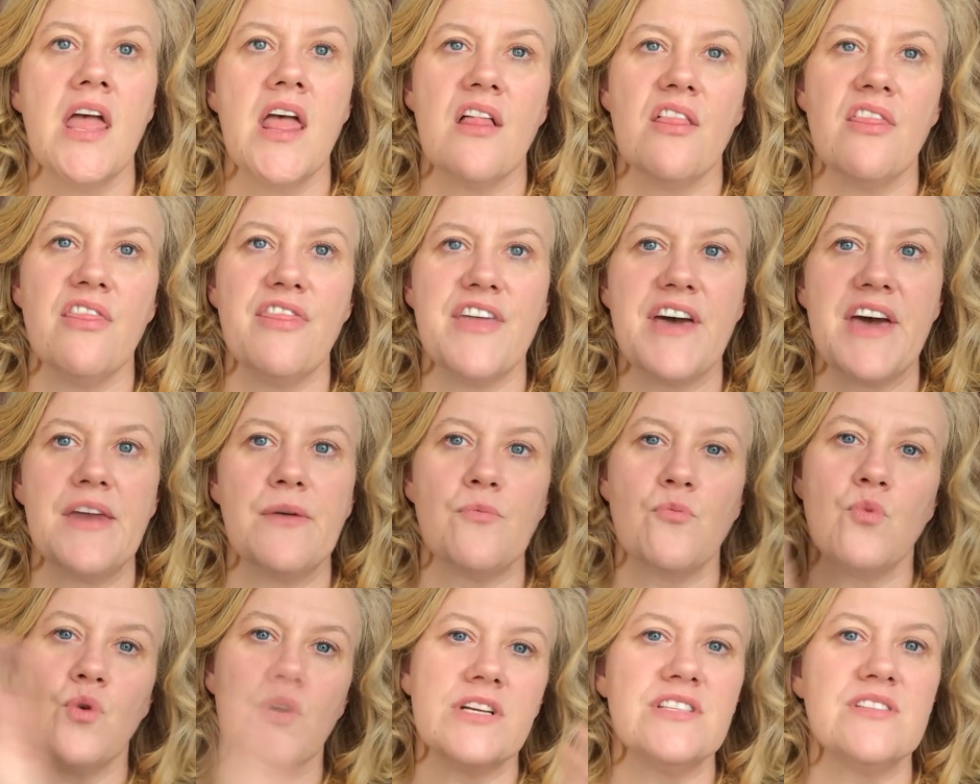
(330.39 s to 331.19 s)

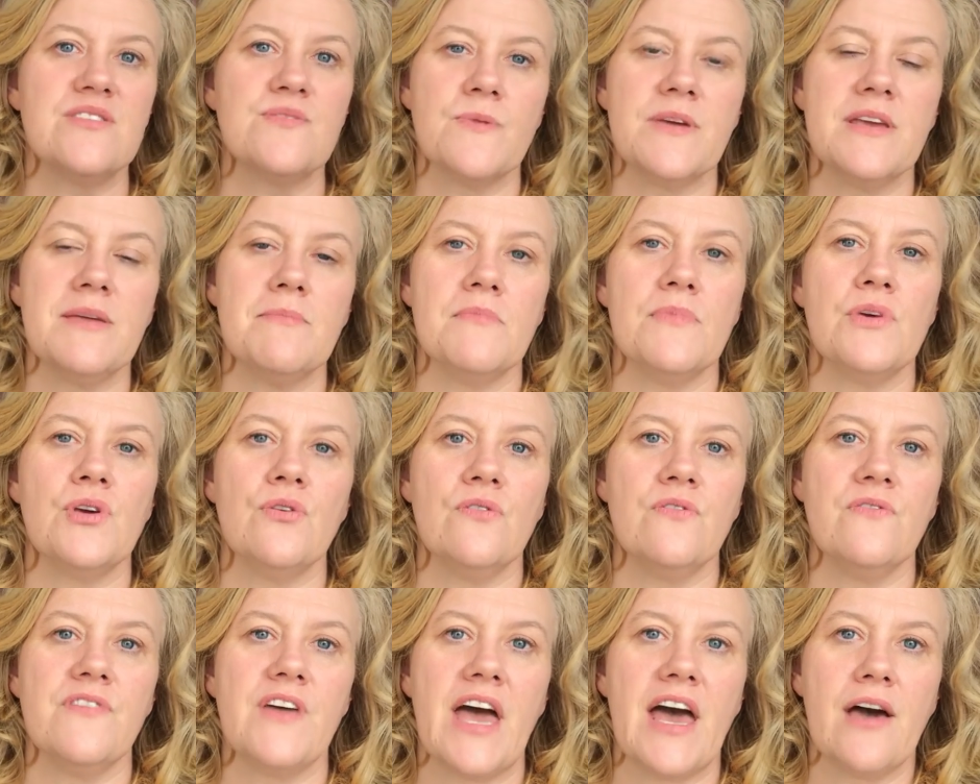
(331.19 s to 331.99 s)
that once we
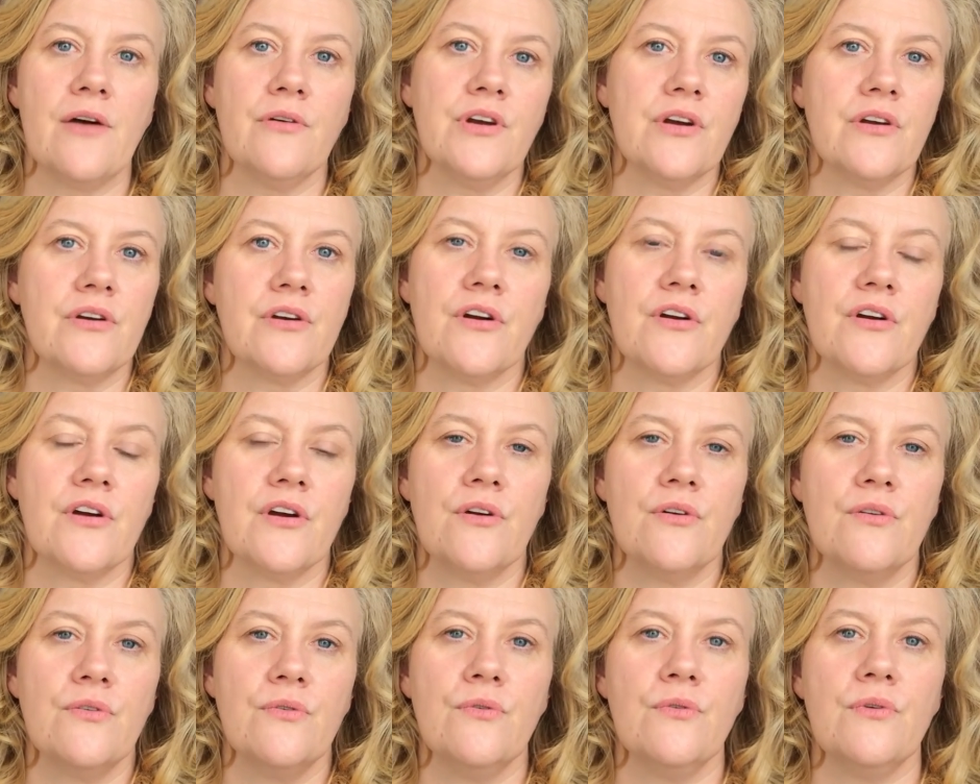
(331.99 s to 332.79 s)
move out on our
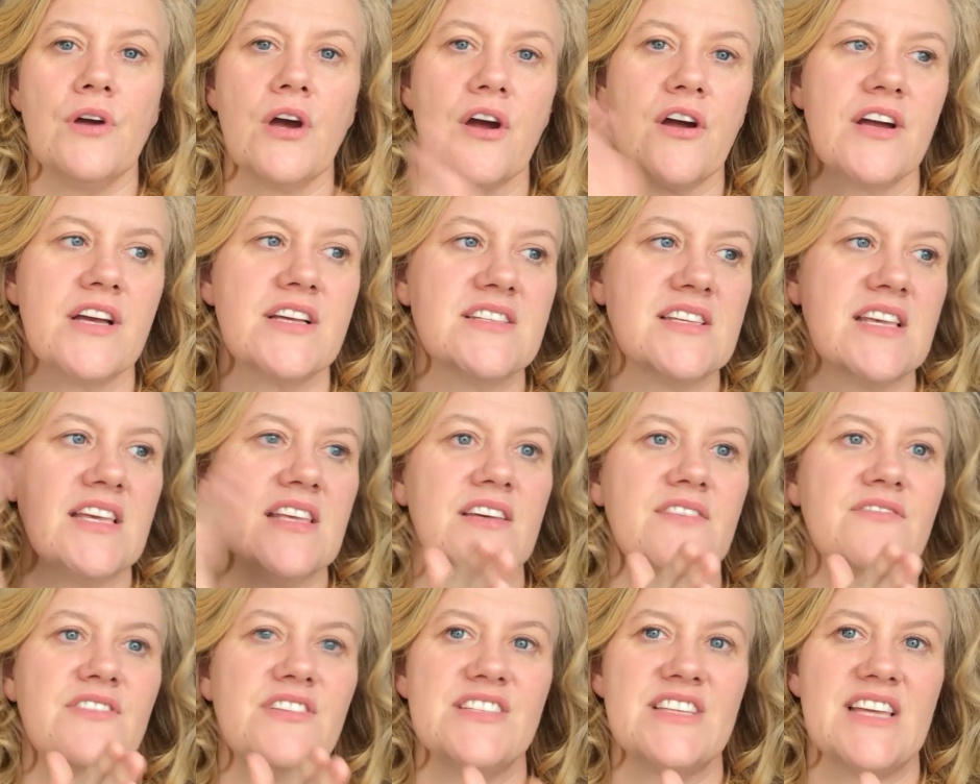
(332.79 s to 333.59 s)
own, our
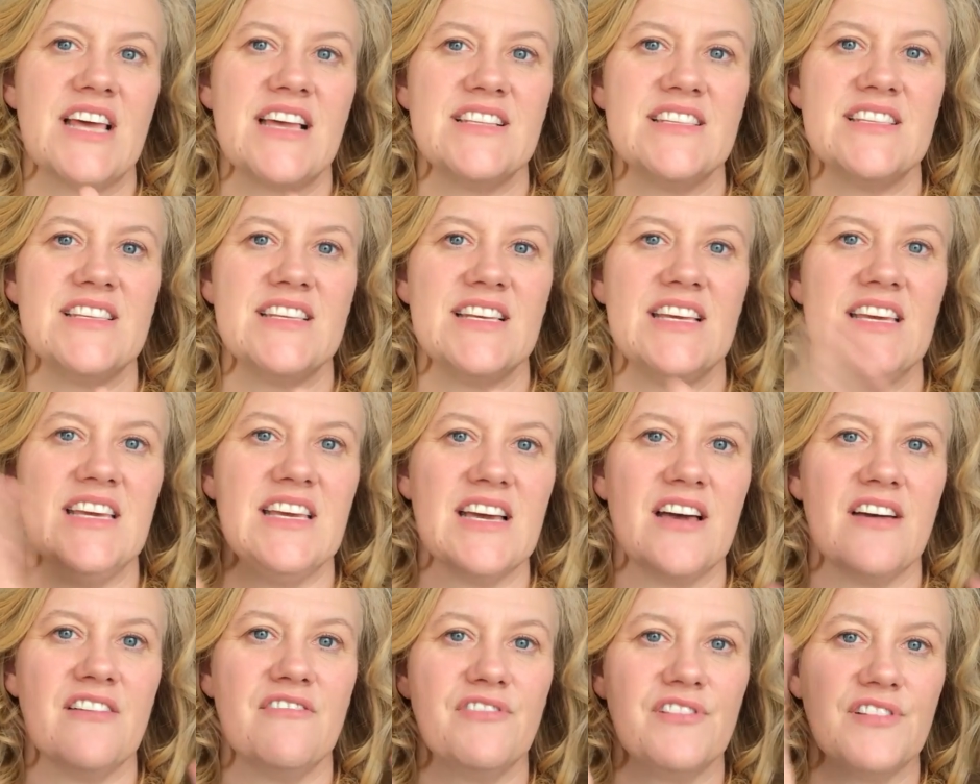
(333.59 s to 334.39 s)
gazelle
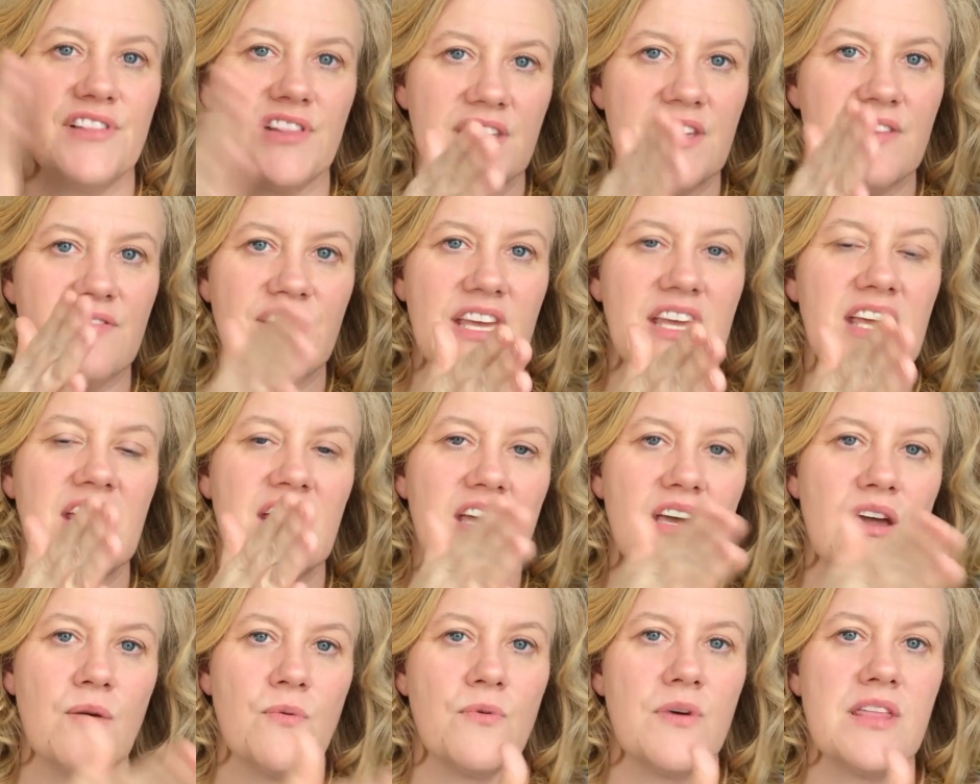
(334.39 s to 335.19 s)
intensity of
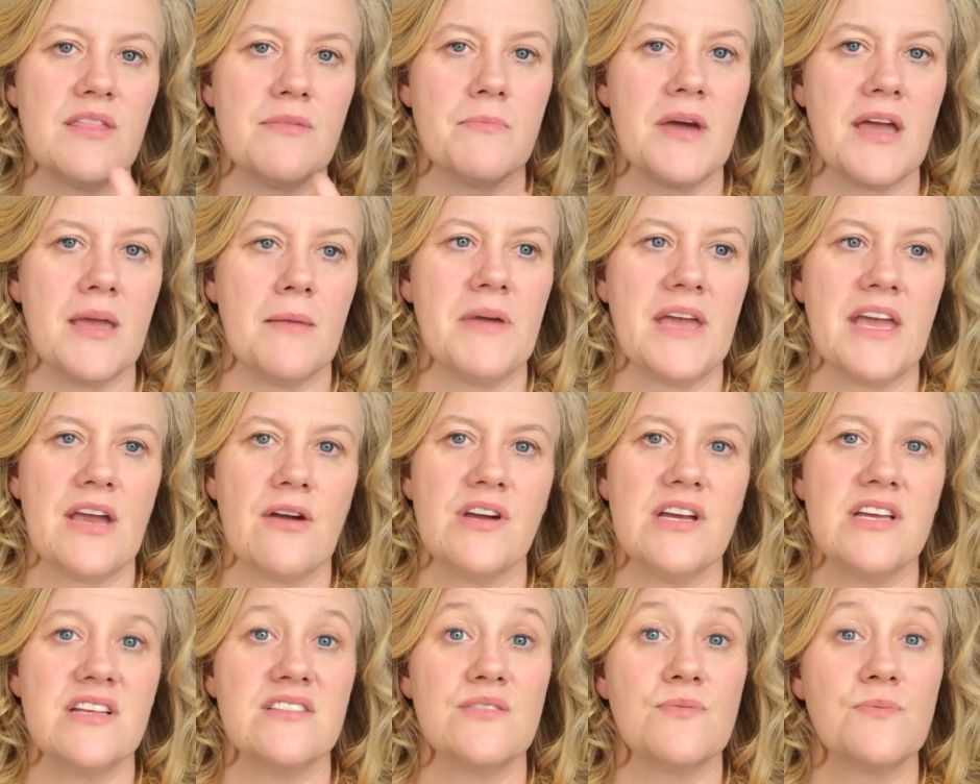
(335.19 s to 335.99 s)
living with my
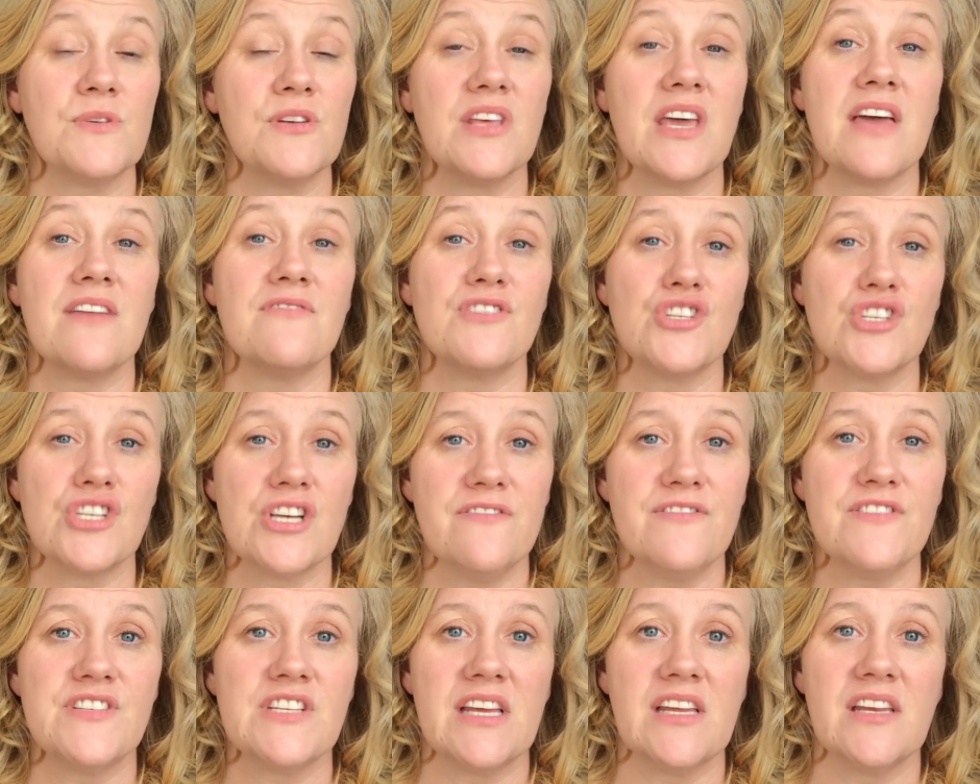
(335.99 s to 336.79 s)
parents will have
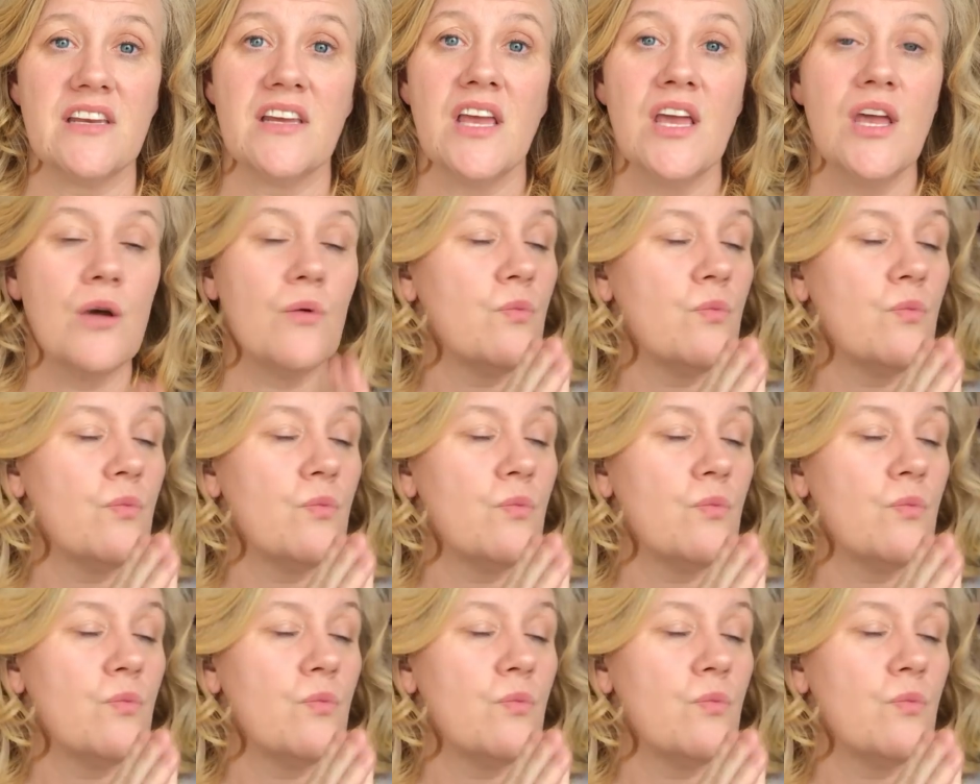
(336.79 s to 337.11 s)
shifted.